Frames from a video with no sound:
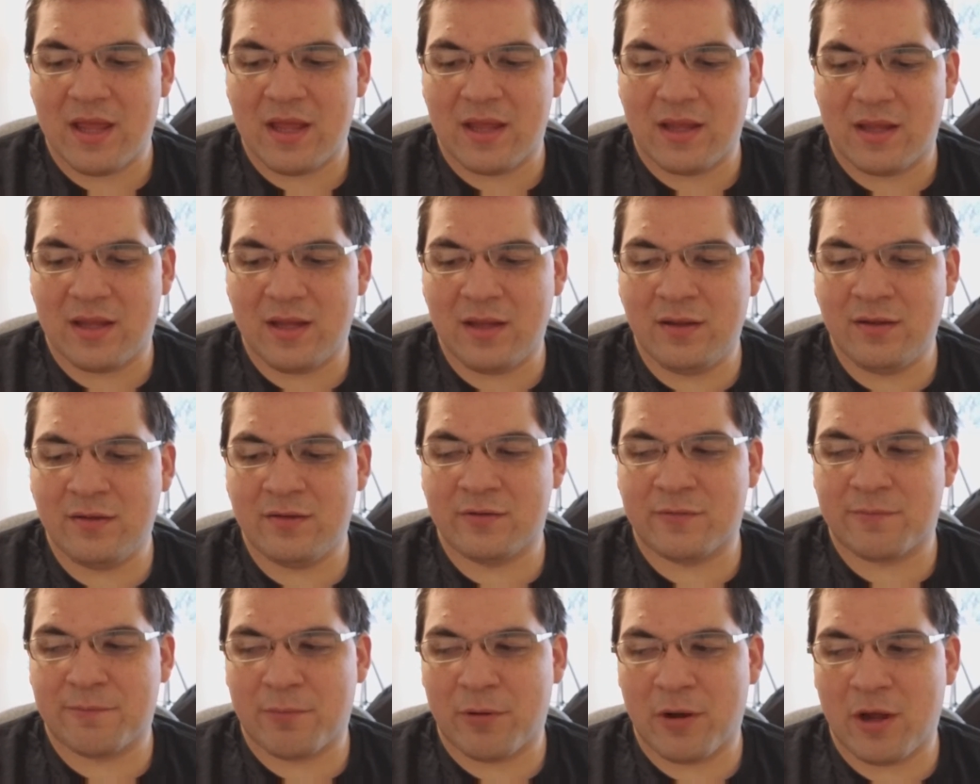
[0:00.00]
He
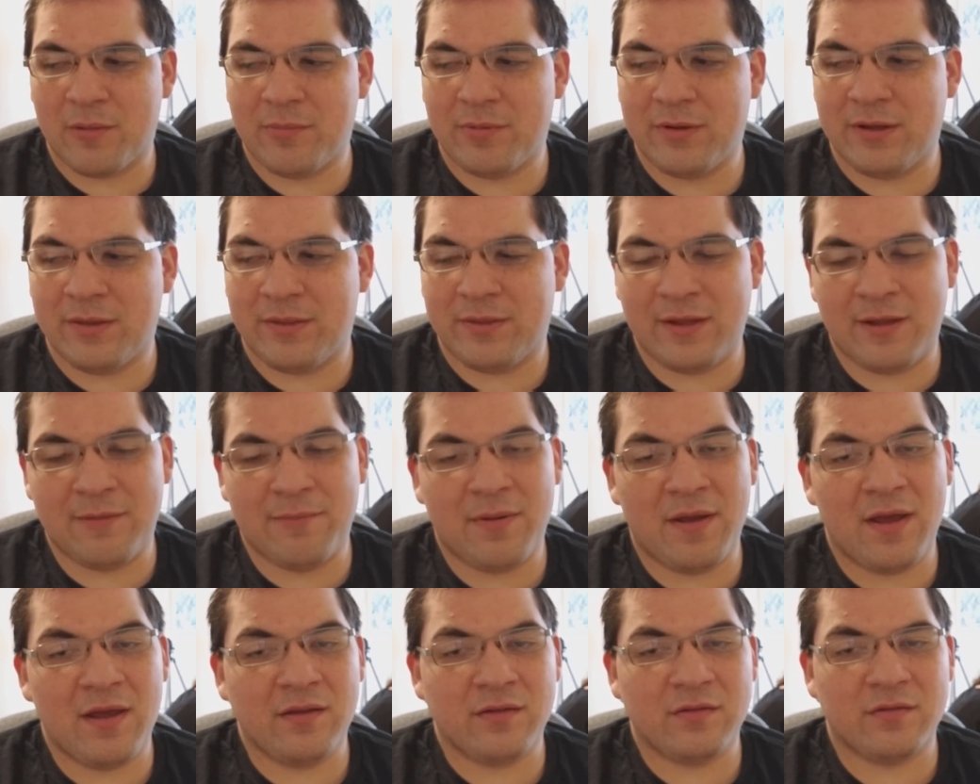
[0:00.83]
is probably the
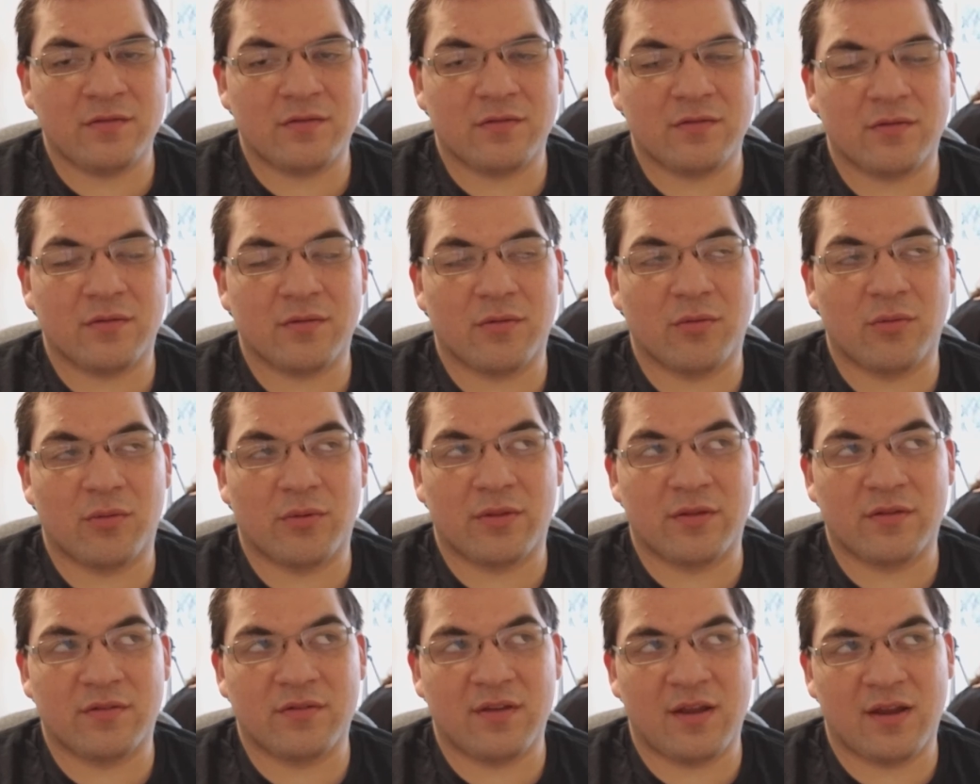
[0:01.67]
best or
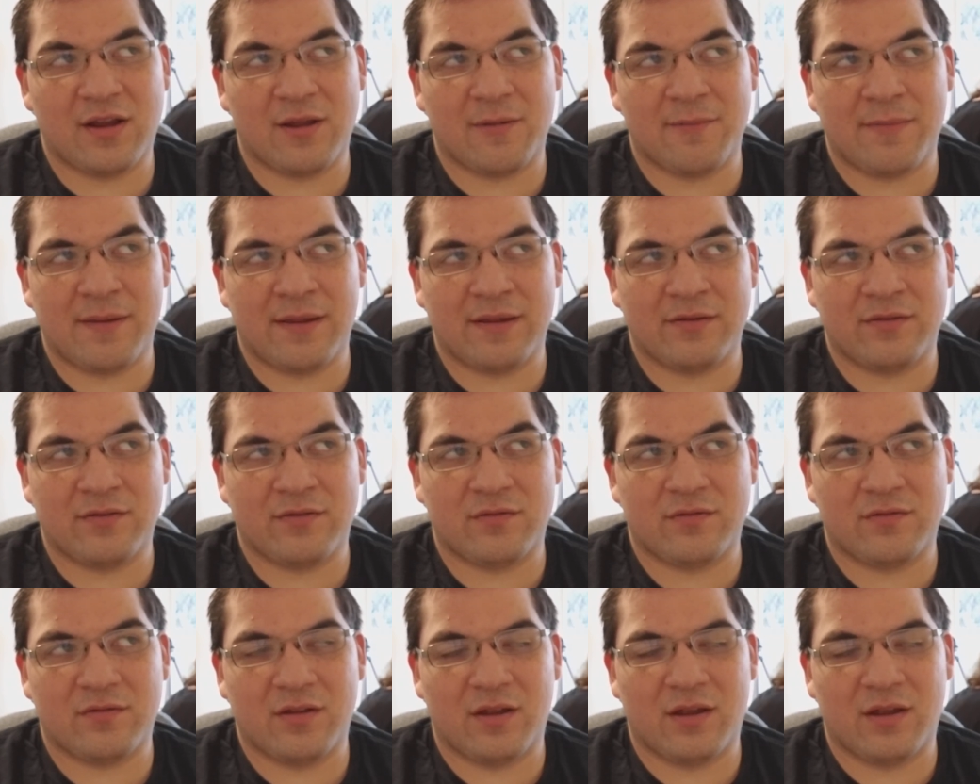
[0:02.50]
the second best